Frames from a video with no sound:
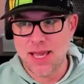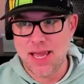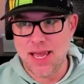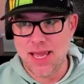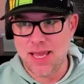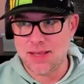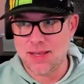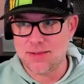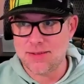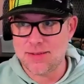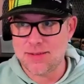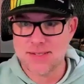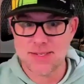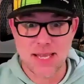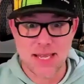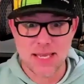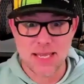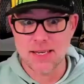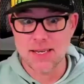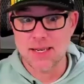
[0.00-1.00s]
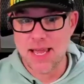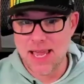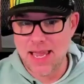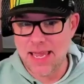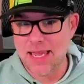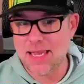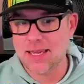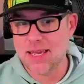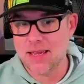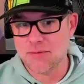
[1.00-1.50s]
and send
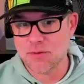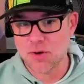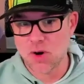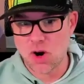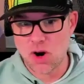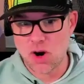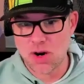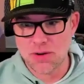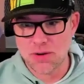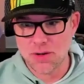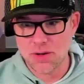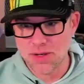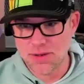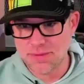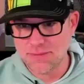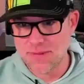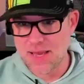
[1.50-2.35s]
a gift card